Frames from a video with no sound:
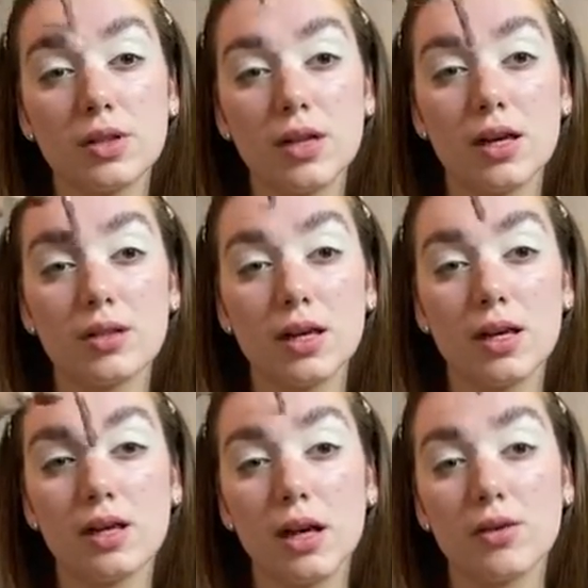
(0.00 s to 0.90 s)
and
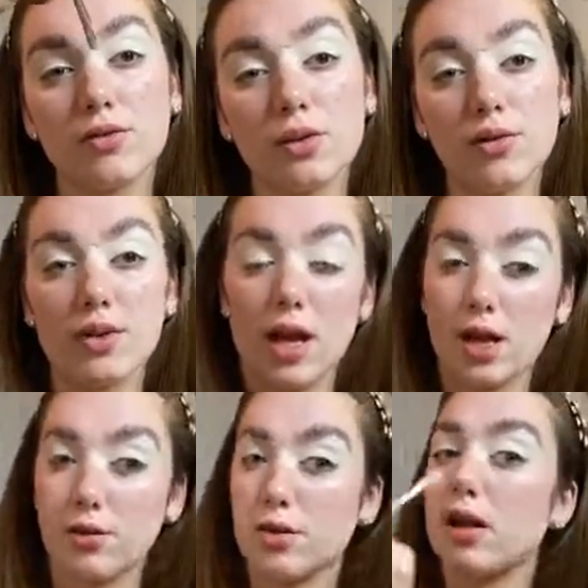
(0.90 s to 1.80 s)
then I'll fluff that
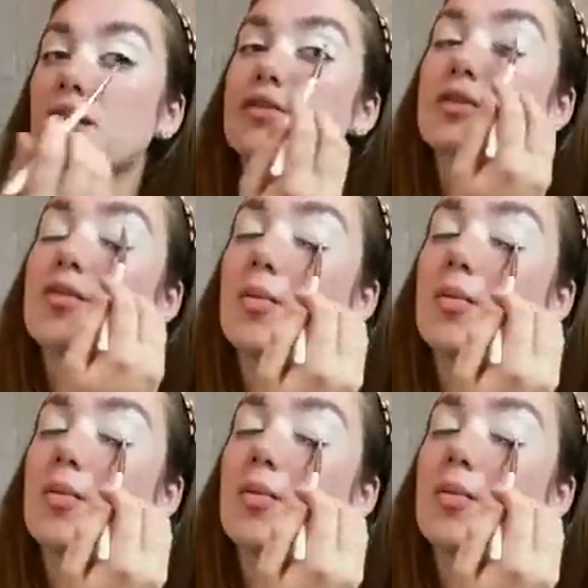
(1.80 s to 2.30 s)
out after with a